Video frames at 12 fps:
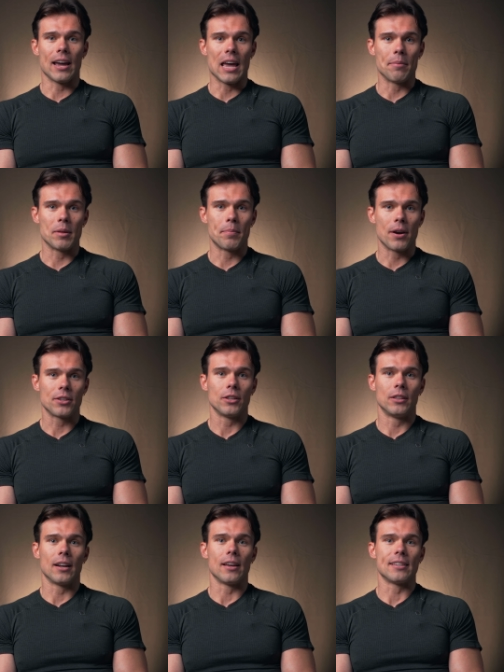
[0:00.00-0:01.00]
I am the
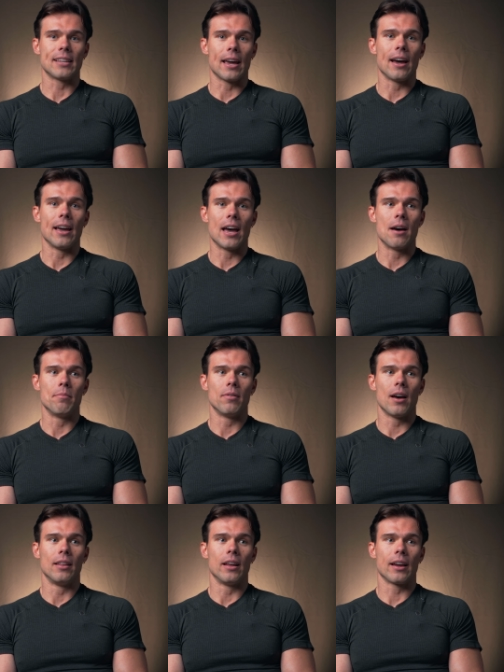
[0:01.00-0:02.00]
person that I say I am
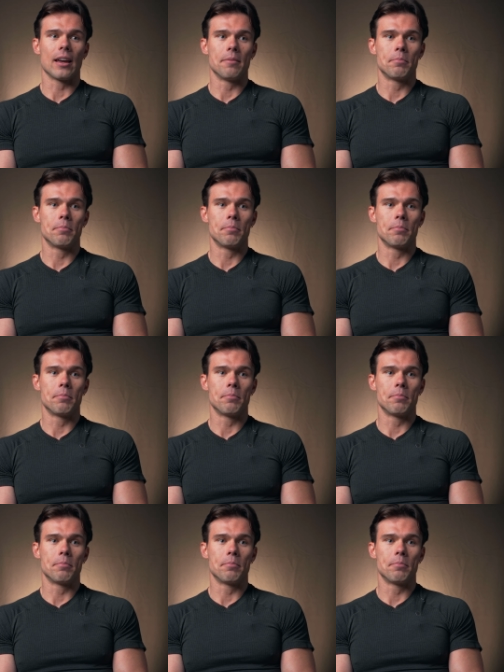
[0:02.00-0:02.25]
and I can